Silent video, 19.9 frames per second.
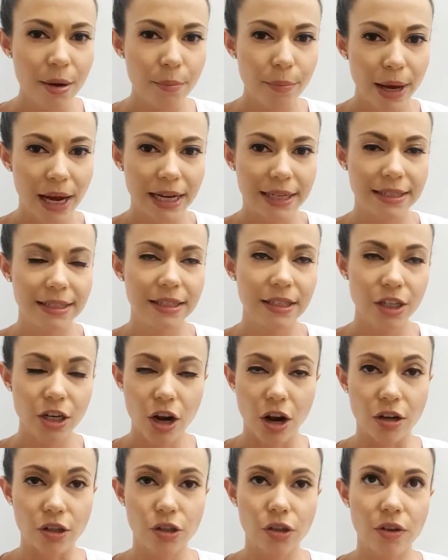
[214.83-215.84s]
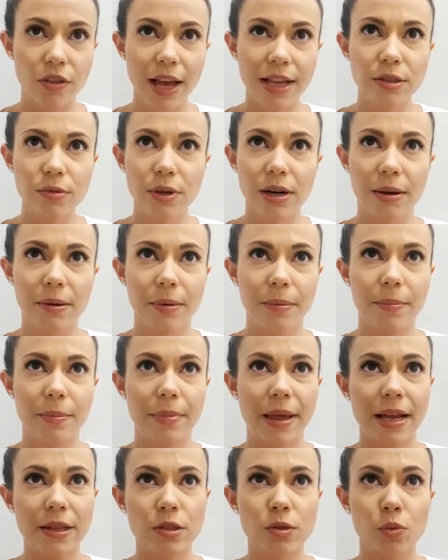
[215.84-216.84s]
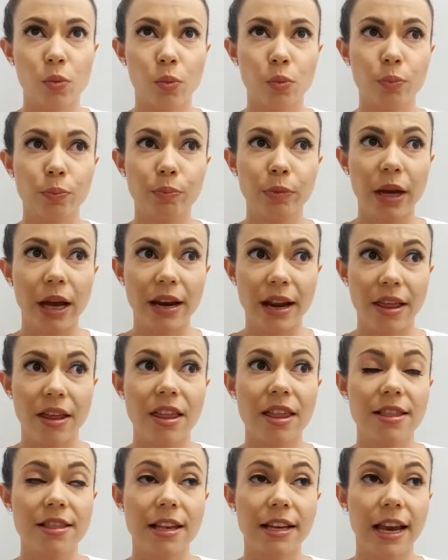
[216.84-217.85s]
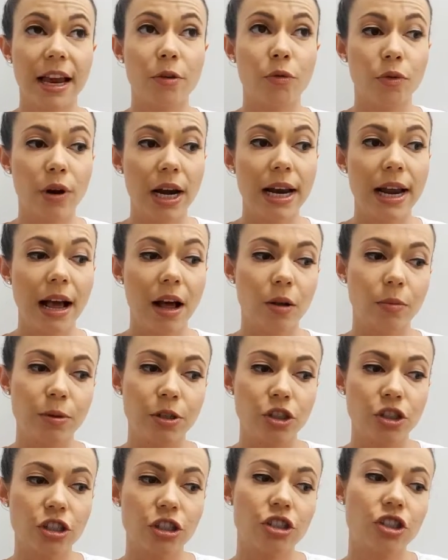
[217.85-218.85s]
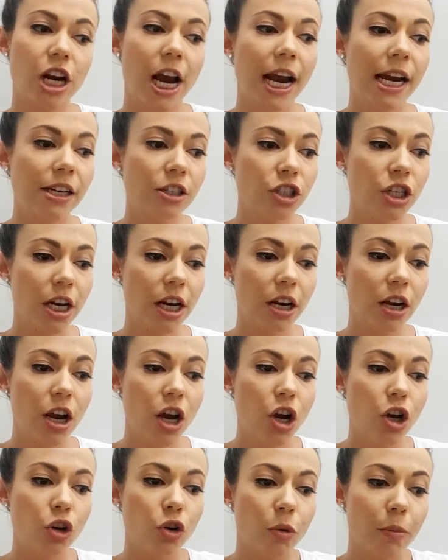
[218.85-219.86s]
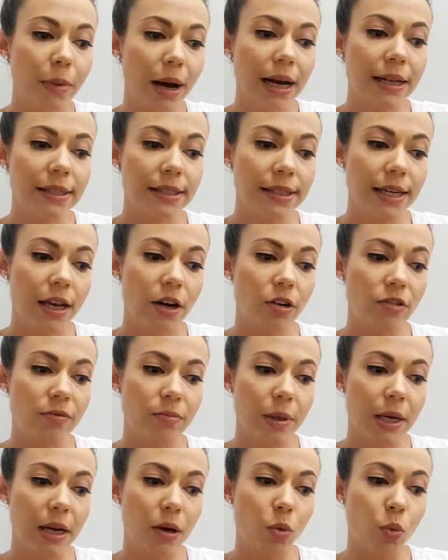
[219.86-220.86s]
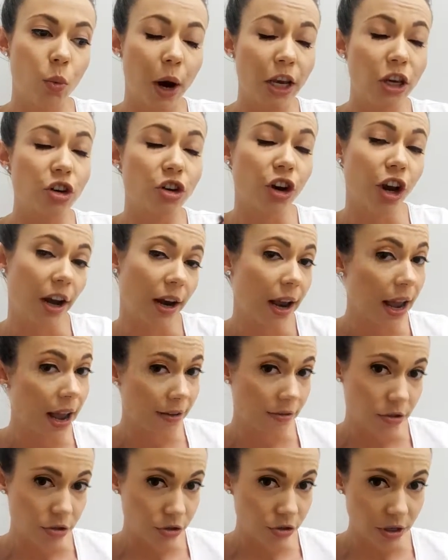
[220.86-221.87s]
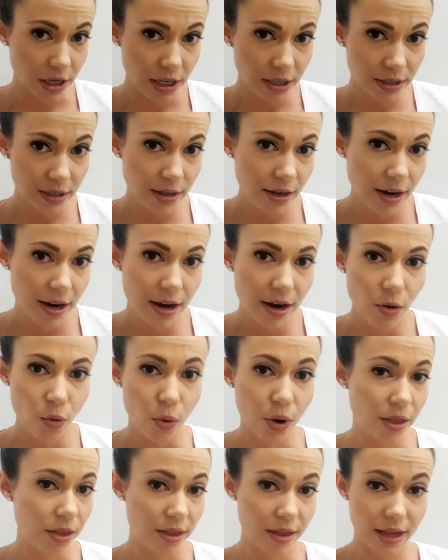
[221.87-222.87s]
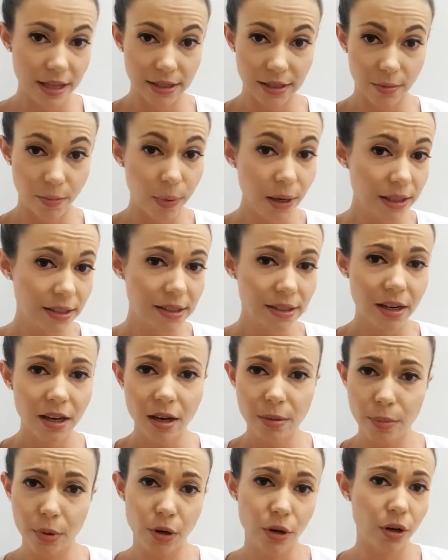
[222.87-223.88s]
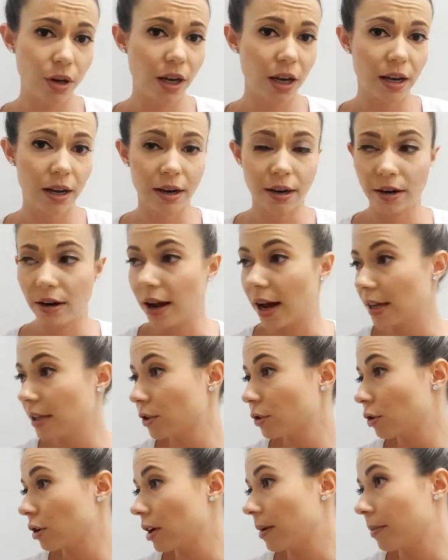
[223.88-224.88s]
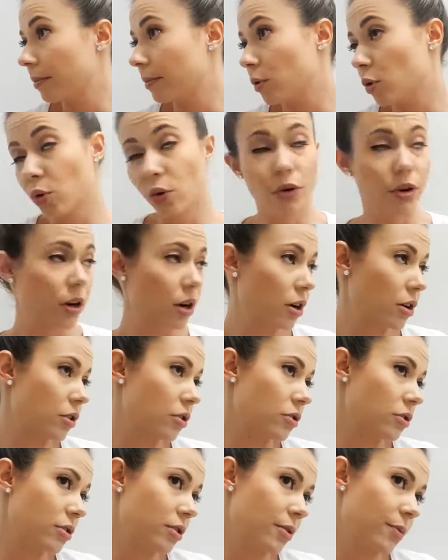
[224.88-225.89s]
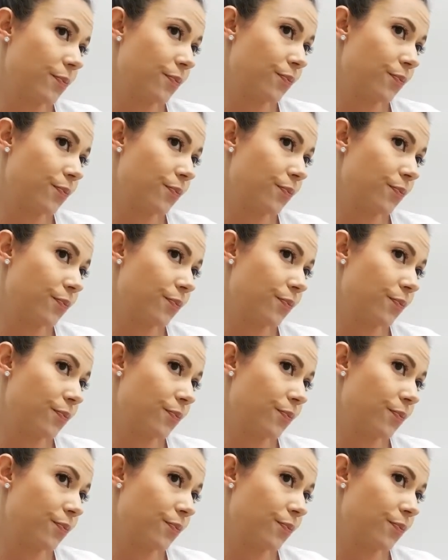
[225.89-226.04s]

But yeah, so that's what I'm. That's another thing that can really help is just changing your mindset of being when you're going to have a treat, whether that's a pizza, a burger, an ice cream, Oreos,